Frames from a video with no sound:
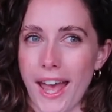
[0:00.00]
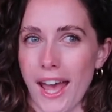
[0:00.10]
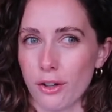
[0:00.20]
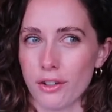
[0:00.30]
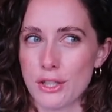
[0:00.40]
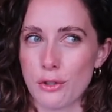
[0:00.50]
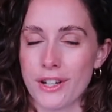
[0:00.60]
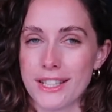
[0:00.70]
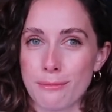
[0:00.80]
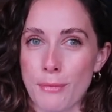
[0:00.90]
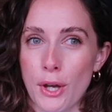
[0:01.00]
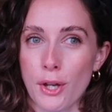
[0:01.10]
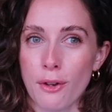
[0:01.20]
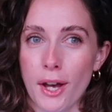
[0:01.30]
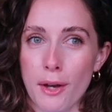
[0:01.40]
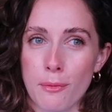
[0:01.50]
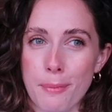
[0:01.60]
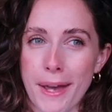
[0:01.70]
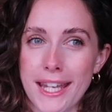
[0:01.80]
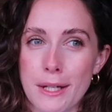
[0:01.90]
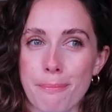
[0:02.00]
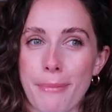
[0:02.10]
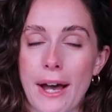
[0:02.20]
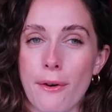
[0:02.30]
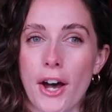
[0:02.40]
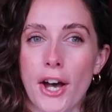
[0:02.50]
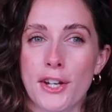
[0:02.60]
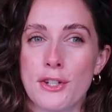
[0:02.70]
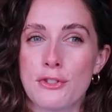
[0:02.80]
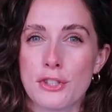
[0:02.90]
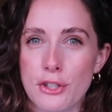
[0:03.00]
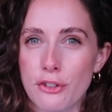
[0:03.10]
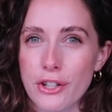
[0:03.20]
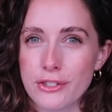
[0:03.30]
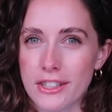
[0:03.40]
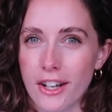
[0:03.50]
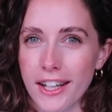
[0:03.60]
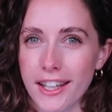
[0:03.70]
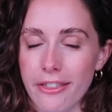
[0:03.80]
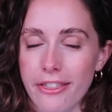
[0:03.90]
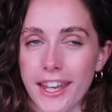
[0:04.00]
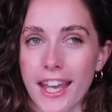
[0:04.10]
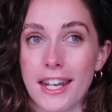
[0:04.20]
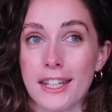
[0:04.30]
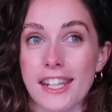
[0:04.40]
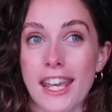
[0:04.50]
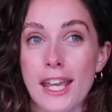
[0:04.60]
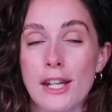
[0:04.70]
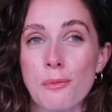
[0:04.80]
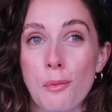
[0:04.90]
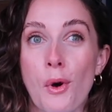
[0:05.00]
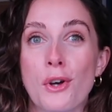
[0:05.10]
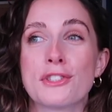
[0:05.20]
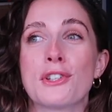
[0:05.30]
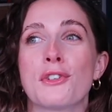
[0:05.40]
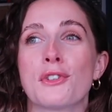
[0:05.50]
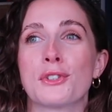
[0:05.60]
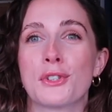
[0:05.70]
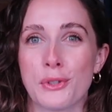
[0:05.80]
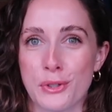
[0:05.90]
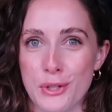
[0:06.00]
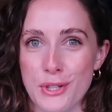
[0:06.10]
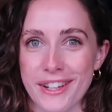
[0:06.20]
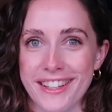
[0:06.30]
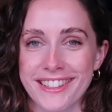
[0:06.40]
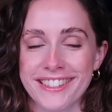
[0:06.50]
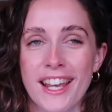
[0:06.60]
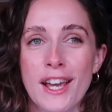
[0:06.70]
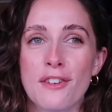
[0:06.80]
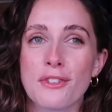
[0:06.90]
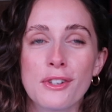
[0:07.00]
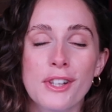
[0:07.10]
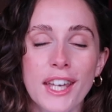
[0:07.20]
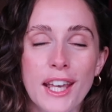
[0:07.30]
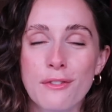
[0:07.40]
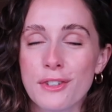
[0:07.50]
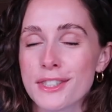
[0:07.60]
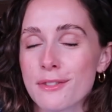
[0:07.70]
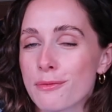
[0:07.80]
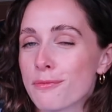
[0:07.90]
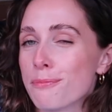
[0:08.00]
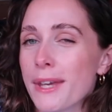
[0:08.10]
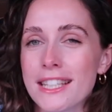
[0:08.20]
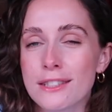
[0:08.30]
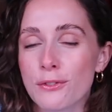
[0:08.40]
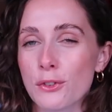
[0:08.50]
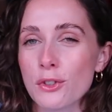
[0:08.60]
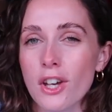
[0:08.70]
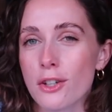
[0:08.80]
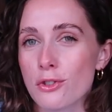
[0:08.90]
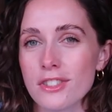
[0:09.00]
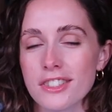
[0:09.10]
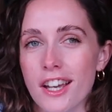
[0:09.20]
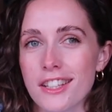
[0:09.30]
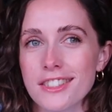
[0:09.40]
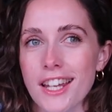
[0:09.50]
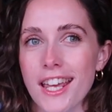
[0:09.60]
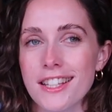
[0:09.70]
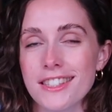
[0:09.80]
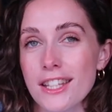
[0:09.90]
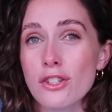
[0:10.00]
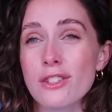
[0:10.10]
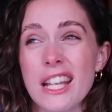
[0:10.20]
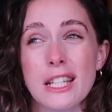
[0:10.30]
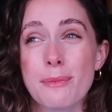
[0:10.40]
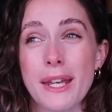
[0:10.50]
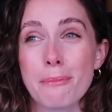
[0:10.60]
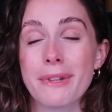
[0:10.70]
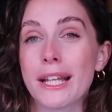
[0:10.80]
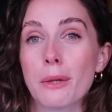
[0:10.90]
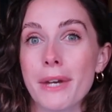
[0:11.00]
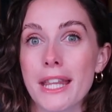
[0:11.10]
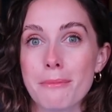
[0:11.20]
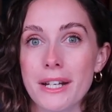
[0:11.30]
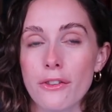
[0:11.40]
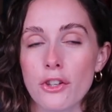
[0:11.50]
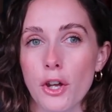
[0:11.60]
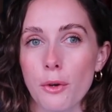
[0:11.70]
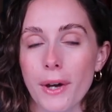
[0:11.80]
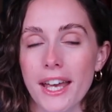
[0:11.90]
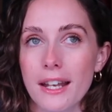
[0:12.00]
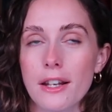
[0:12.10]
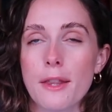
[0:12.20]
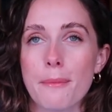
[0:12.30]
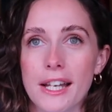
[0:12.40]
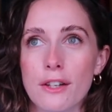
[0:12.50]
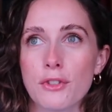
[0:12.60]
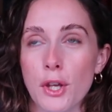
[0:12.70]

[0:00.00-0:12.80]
agriturismo. We paid about €100 a night, I think, and it was gorgeous. If you're looking for some peaceful countryside stays, they do tend to be a little bit in the middle of